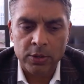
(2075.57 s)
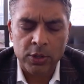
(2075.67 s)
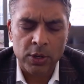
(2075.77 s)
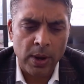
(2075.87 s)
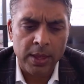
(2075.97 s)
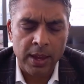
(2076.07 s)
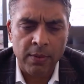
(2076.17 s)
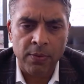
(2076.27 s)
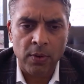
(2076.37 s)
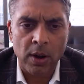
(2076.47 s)
So I think
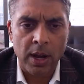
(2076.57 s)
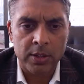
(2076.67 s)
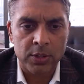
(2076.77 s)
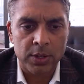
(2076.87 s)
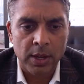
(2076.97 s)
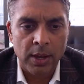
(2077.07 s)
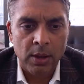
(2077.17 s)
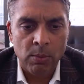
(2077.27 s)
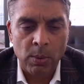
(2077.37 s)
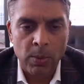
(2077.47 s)
for us,
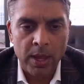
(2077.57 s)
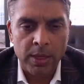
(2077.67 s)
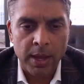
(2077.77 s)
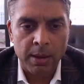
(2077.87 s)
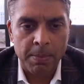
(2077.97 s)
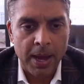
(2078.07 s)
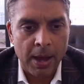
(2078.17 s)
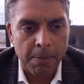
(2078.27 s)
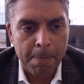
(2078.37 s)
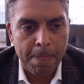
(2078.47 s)
when we think
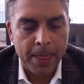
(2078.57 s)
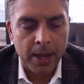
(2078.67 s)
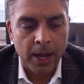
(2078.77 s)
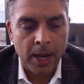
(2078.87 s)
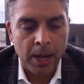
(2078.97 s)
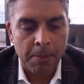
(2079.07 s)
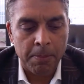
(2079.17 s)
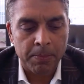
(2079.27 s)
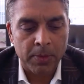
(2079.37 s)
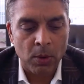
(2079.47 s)
about
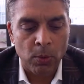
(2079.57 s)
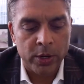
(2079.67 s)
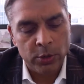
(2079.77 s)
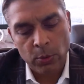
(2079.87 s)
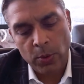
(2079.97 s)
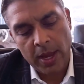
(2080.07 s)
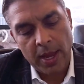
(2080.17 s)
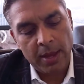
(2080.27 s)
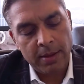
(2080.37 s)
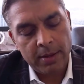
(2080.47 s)
what do
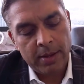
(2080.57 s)
we